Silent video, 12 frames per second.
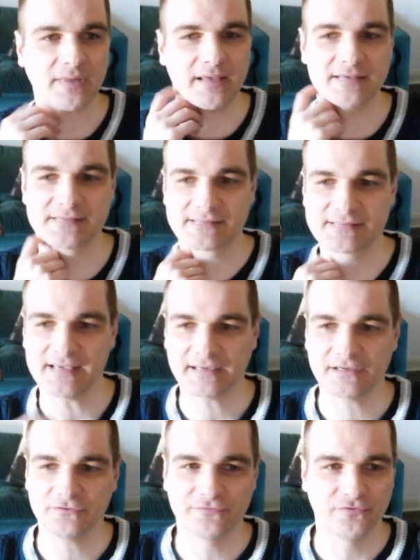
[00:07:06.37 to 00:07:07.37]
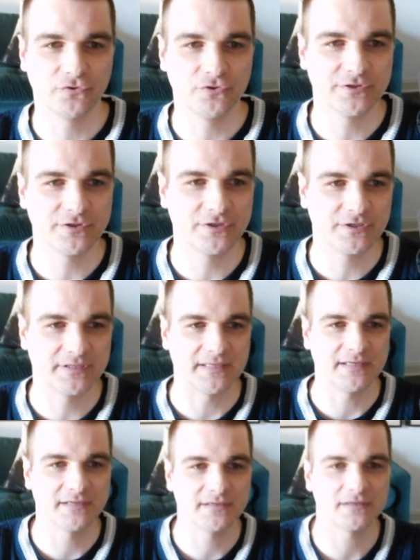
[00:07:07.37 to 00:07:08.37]
A second folder
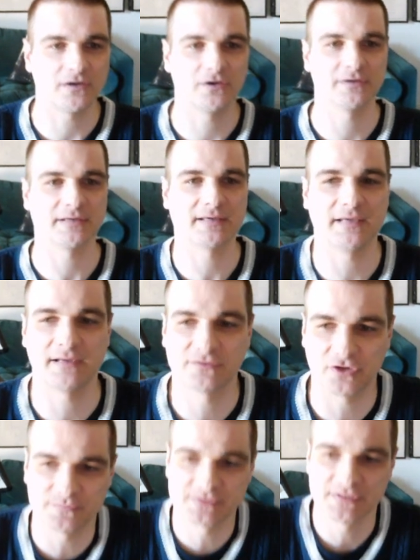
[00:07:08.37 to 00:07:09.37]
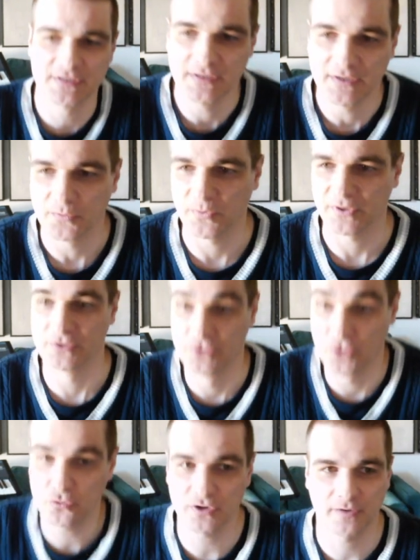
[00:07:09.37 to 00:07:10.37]
here are the kick drums with
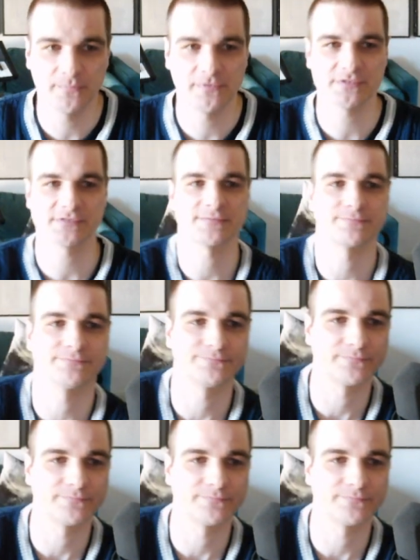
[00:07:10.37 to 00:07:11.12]
no rumbles.